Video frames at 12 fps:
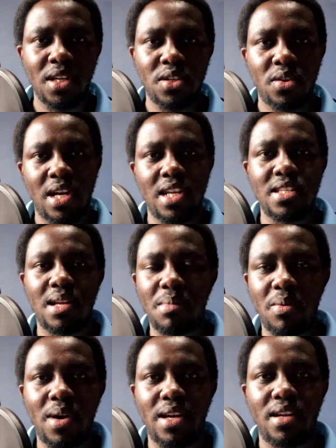So that is number
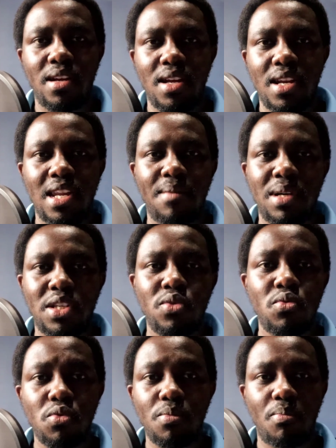one. Number
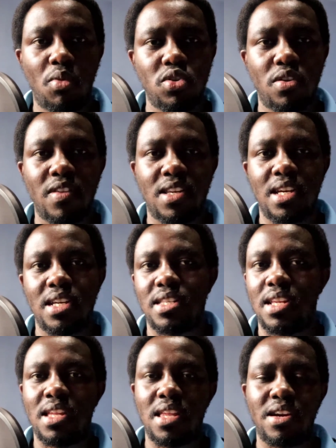two, most of the tests
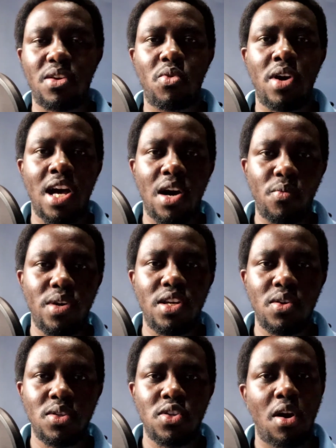either require a
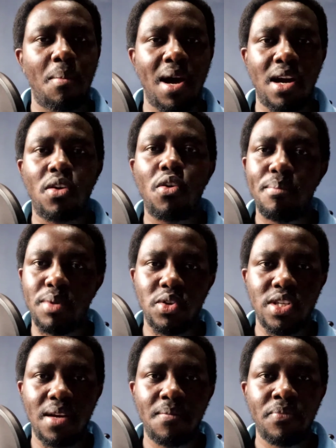Windows or a Mac
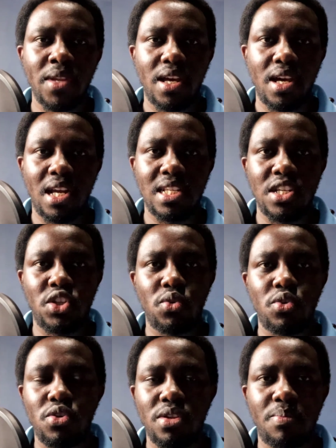computer. And as I
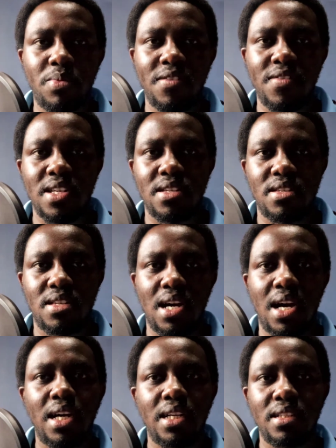showed you in the previous
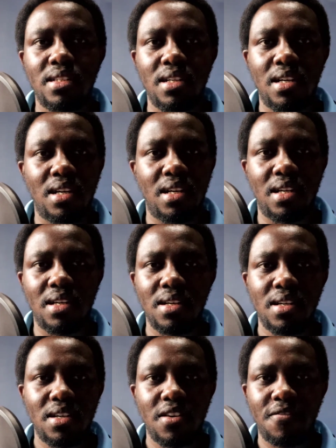uh, uh,
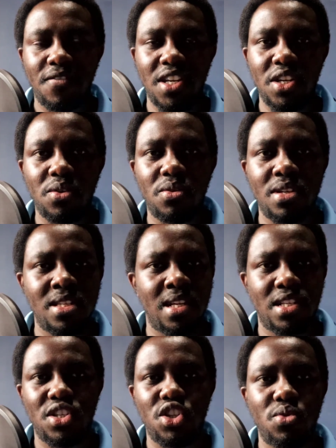video is
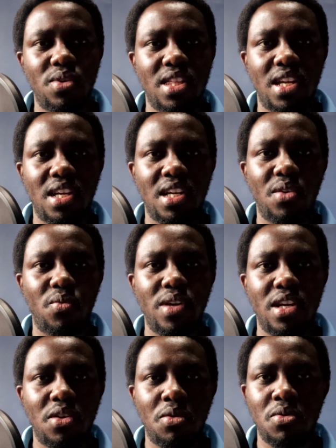that you either need a
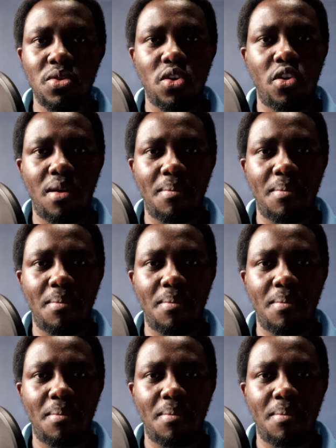Windows or